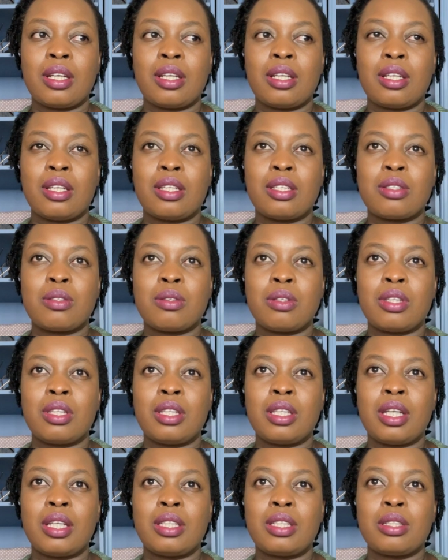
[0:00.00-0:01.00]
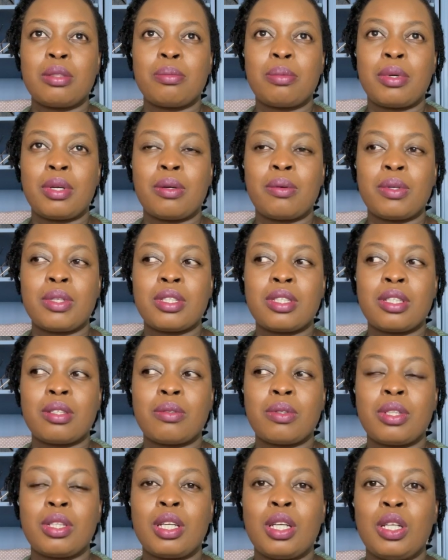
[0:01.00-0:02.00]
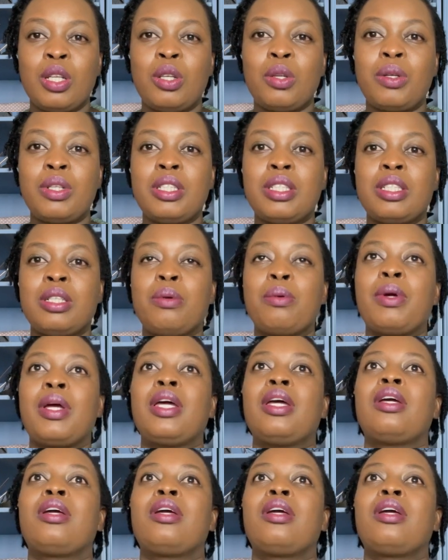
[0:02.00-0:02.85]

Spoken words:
It's not Nandi Pa, what's that one? Londiwe,